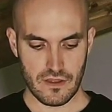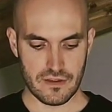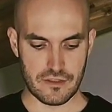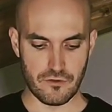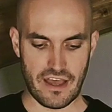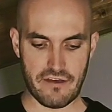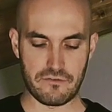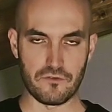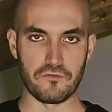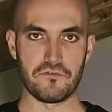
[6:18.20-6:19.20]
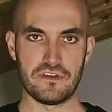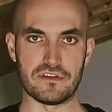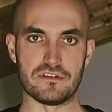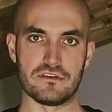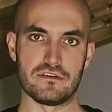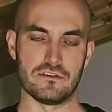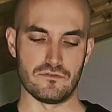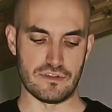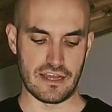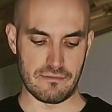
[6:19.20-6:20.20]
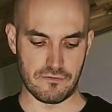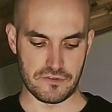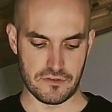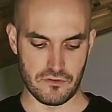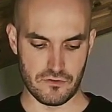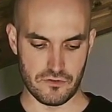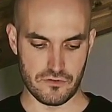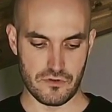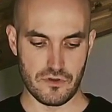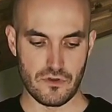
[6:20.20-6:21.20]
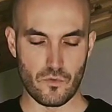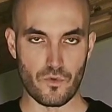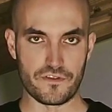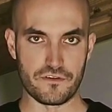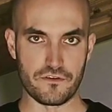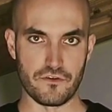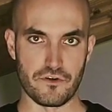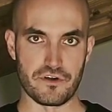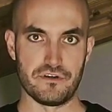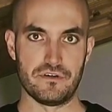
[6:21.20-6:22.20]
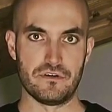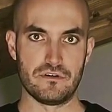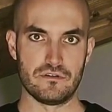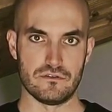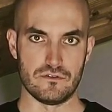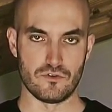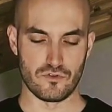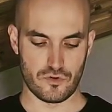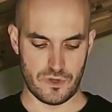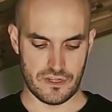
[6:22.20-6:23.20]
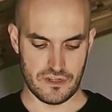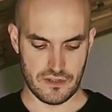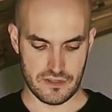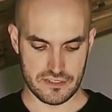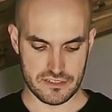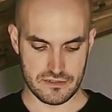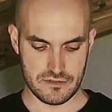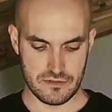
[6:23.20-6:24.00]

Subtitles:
that you have to feed into the gap of the yo-yo with your non-throw end index.